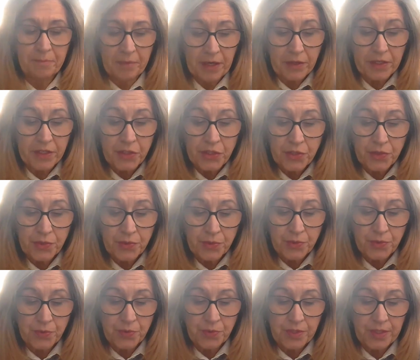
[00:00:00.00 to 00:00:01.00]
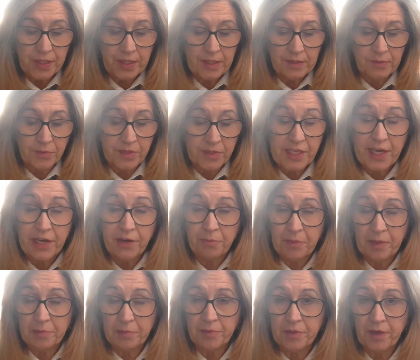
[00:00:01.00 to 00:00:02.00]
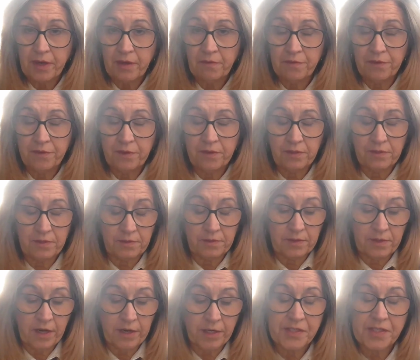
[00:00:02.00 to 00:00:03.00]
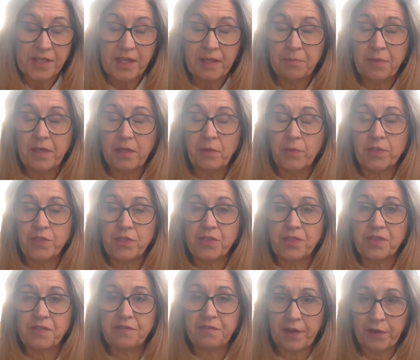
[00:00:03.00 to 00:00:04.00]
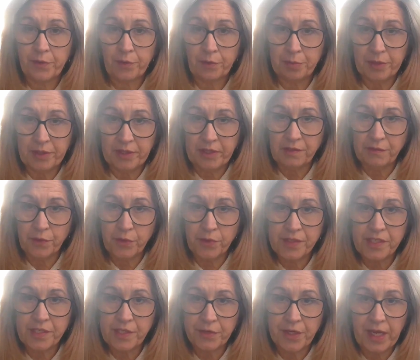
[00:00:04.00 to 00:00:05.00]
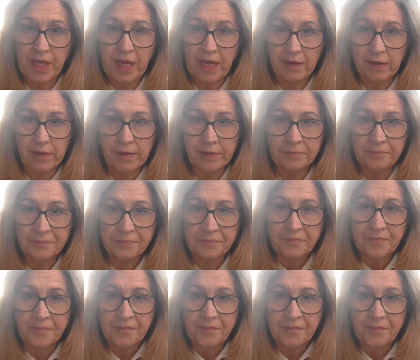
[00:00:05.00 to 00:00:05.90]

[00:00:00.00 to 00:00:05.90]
I'm married to a retired member of the RCMP, which is the federal police force here in Canada,